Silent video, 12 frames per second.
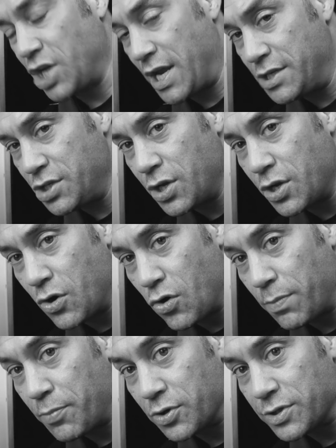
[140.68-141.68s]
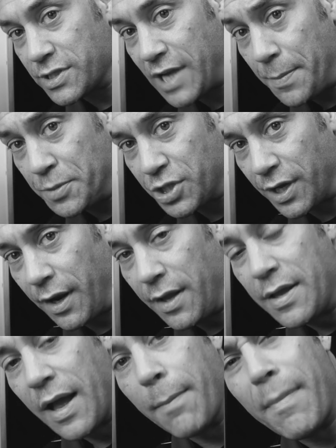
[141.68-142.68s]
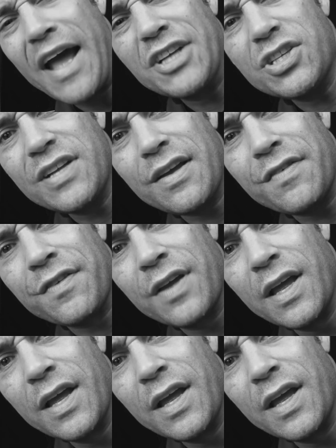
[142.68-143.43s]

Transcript: changing your perception, imagine if